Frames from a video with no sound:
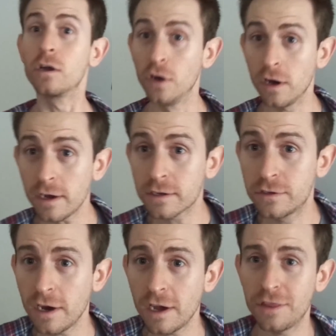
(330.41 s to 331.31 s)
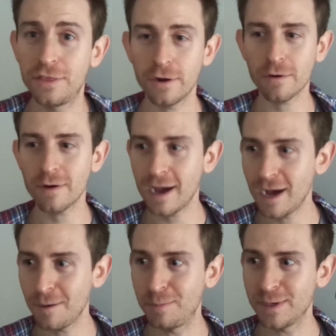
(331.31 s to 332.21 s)
Good.
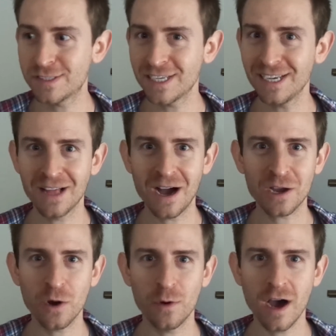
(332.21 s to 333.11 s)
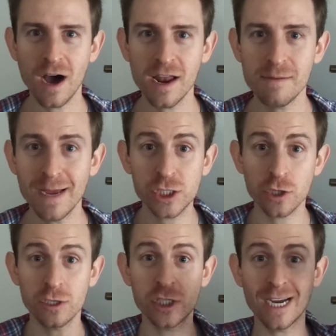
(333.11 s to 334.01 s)
They're busy, a lot going on. Make
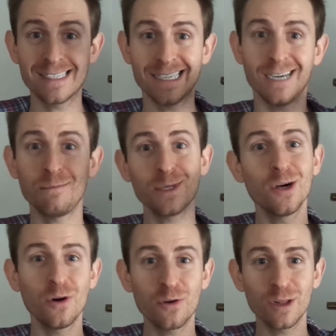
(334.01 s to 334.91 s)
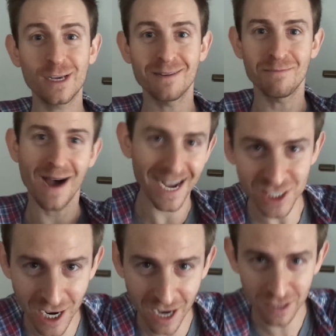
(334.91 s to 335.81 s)
sure to check down below to look at my
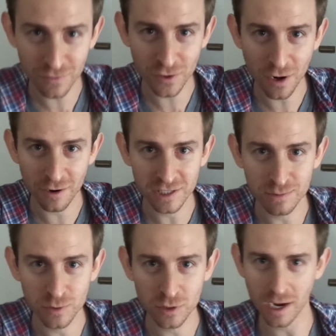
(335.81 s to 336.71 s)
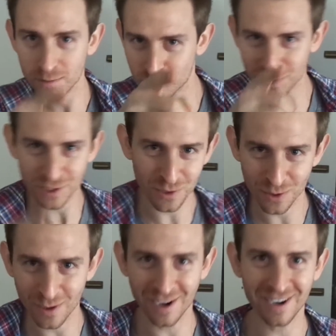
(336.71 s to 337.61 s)
channel if you're not already subscribed, which I know
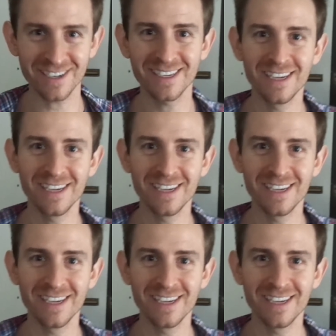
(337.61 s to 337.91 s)
you are.